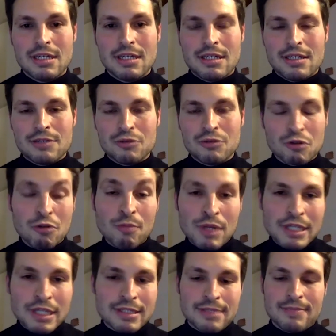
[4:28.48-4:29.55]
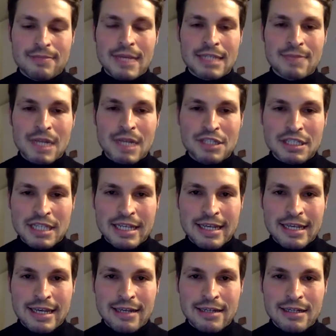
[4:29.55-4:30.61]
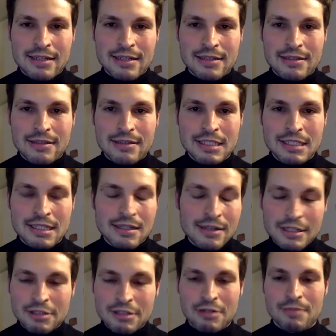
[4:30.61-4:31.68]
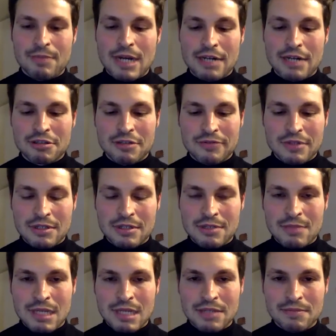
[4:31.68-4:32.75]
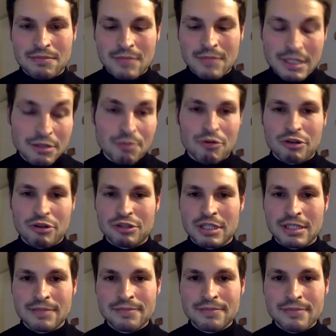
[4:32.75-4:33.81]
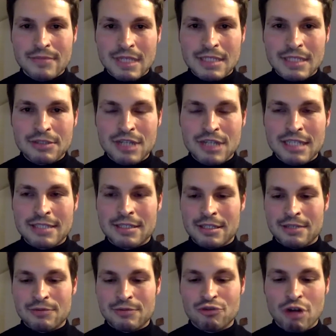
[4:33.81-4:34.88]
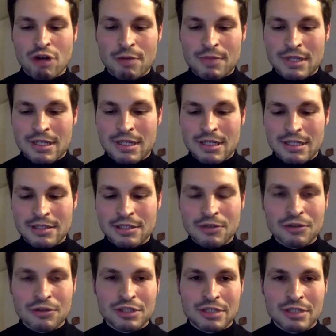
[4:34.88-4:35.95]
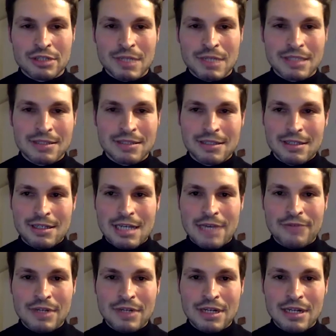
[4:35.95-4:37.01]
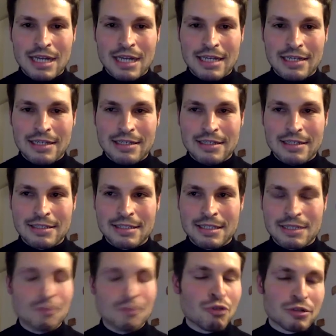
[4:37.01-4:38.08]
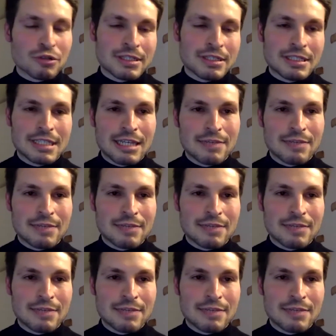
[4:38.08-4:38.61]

to complete as much as I can this little part of my little project. It's just a drop in the ocean, but I feel like it's important the same.